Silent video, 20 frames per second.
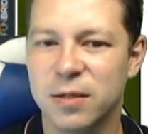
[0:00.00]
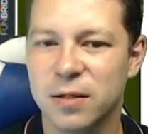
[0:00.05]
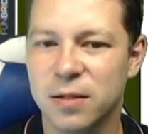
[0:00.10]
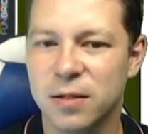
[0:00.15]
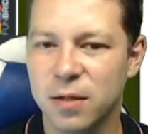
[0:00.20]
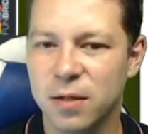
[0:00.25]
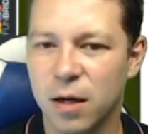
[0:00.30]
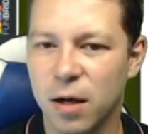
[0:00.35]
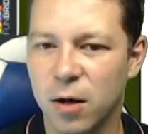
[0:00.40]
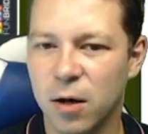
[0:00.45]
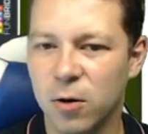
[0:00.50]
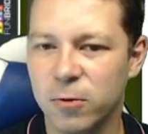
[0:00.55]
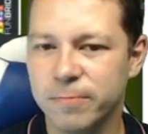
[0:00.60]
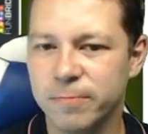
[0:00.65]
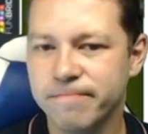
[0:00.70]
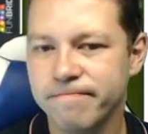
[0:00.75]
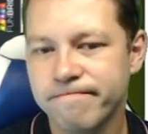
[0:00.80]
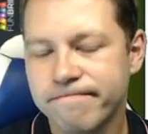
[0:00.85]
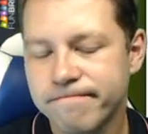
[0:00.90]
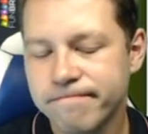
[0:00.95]

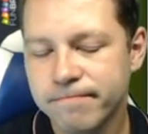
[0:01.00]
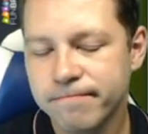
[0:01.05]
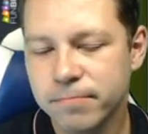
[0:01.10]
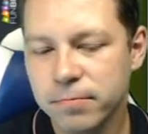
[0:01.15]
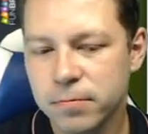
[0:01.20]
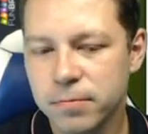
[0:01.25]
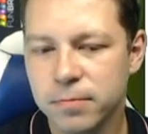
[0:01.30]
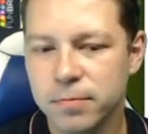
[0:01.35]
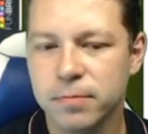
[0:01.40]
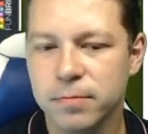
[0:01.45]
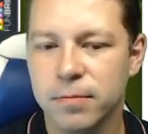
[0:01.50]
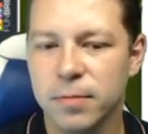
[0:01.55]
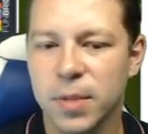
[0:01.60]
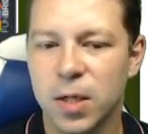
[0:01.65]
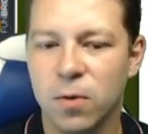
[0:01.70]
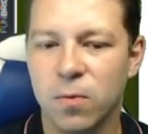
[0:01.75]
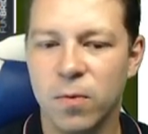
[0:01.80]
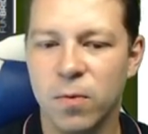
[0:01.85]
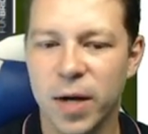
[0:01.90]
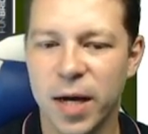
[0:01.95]
So,
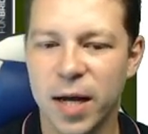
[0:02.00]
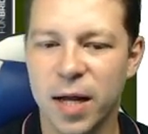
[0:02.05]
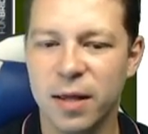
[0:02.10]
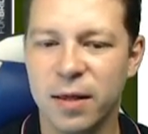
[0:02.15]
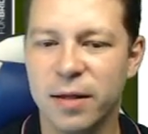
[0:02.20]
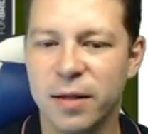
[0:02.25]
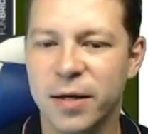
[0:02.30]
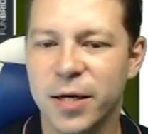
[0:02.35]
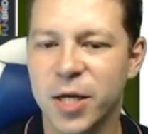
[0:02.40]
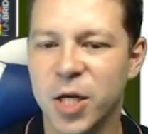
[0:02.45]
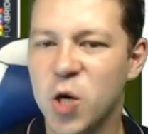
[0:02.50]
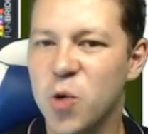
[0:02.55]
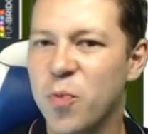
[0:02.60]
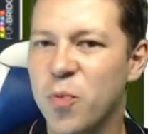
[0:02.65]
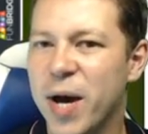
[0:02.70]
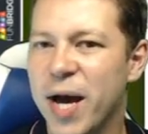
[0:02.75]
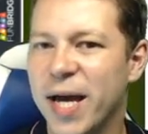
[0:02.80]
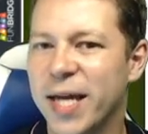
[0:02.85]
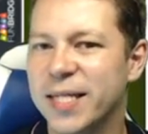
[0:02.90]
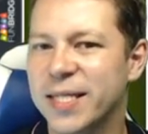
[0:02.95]
well, you
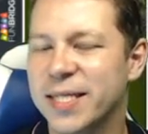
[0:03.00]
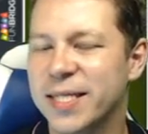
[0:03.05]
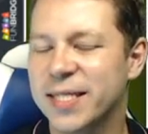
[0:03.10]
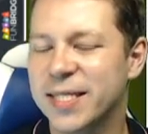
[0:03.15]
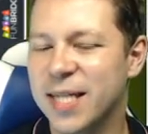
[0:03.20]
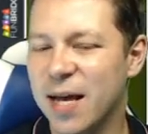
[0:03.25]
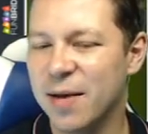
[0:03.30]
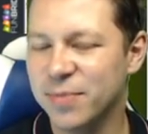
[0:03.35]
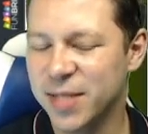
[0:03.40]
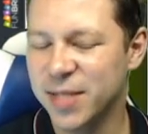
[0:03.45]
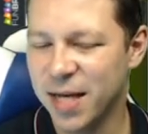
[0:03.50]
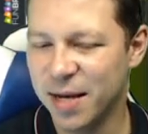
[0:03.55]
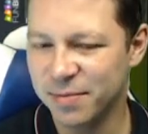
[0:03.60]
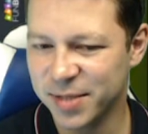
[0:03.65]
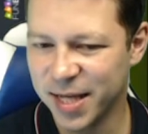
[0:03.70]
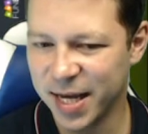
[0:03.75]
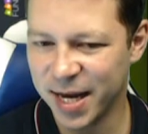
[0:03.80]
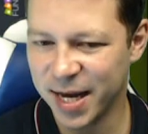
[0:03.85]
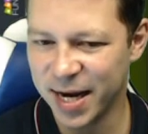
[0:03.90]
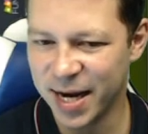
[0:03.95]
might
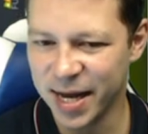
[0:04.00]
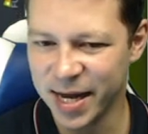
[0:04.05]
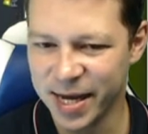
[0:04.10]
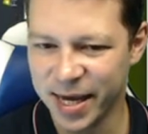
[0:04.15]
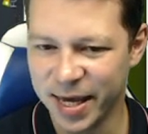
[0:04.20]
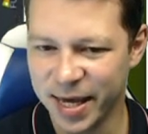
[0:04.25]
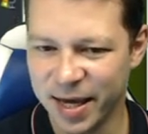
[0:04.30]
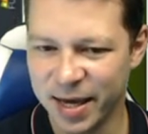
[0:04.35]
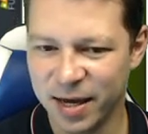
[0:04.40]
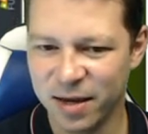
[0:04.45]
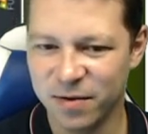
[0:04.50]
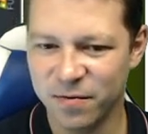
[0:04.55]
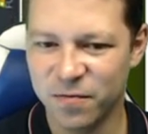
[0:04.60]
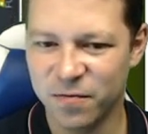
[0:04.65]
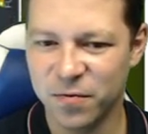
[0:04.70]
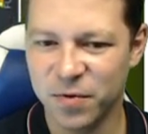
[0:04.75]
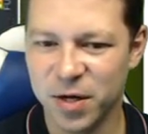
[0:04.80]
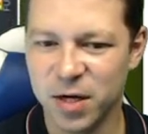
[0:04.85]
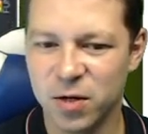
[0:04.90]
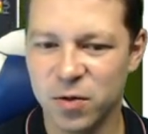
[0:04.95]
sometimes get lucky in
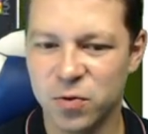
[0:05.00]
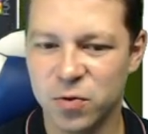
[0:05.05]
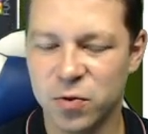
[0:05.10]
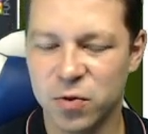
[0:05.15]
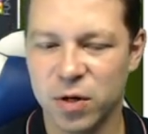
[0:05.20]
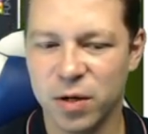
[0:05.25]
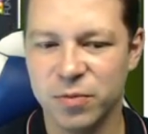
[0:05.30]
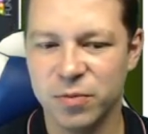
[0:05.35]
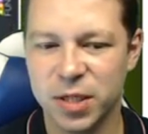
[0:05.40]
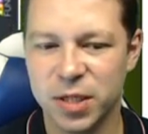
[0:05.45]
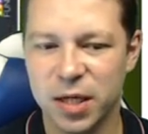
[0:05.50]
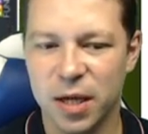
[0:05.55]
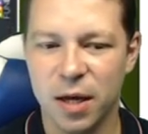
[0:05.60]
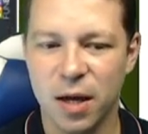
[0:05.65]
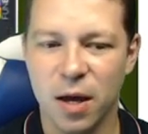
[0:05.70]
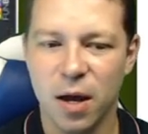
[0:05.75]
3 no trumps.